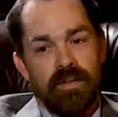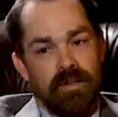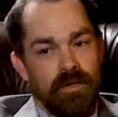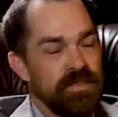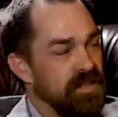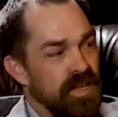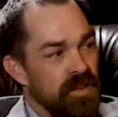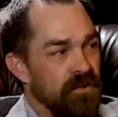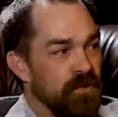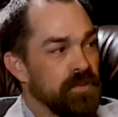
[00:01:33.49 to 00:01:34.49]
Those that
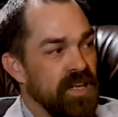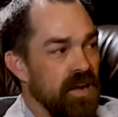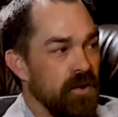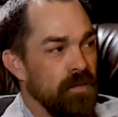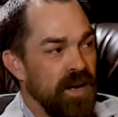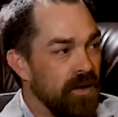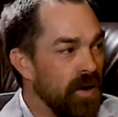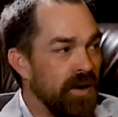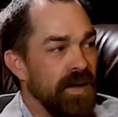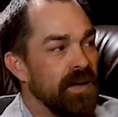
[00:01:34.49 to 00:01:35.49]
say they're from
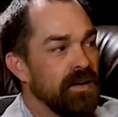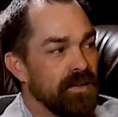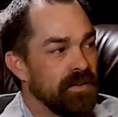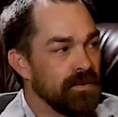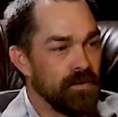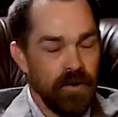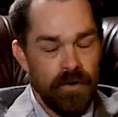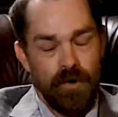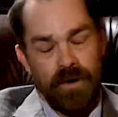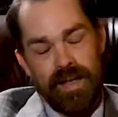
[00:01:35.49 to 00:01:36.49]
Sacramento area, part
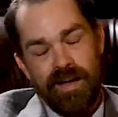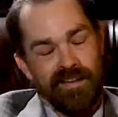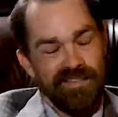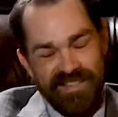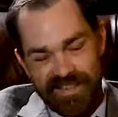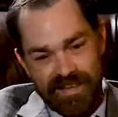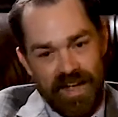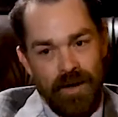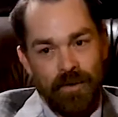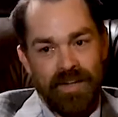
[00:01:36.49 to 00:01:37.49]
of NorCal,
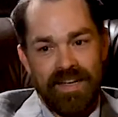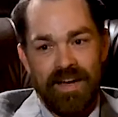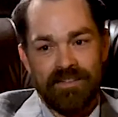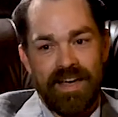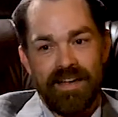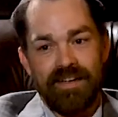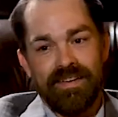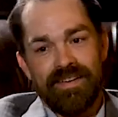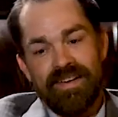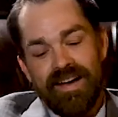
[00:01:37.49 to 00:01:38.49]
I don't really count that.
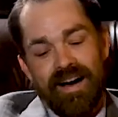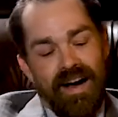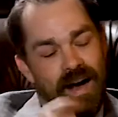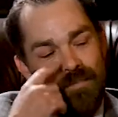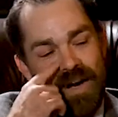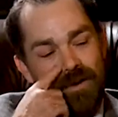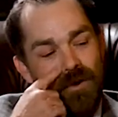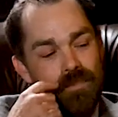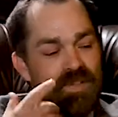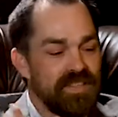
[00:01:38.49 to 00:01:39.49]
But I
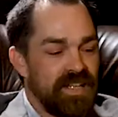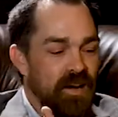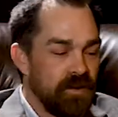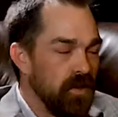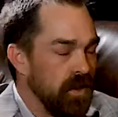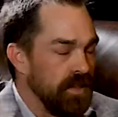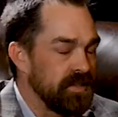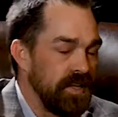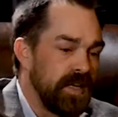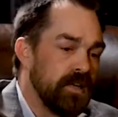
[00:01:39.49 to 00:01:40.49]
grew up in this town called Lake
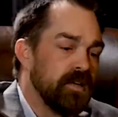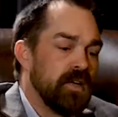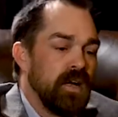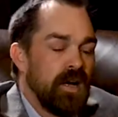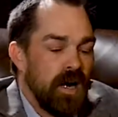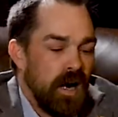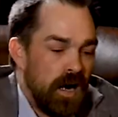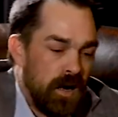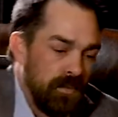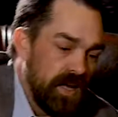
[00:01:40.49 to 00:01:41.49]
City,
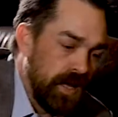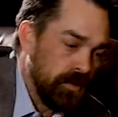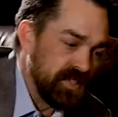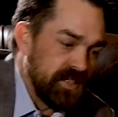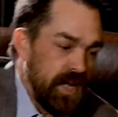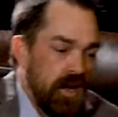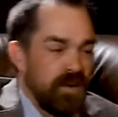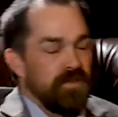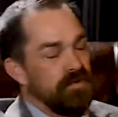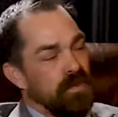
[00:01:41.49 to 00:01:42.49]
and it was a town
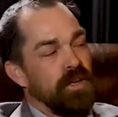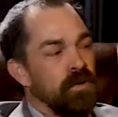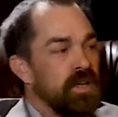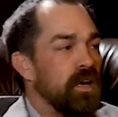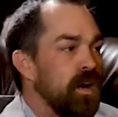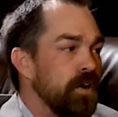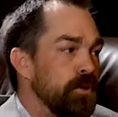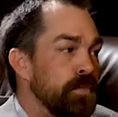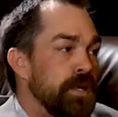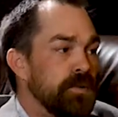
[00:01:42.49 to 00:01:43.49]
of literally
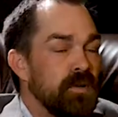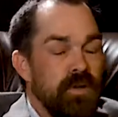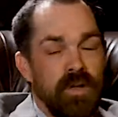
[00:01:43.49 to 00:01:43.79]
100 people.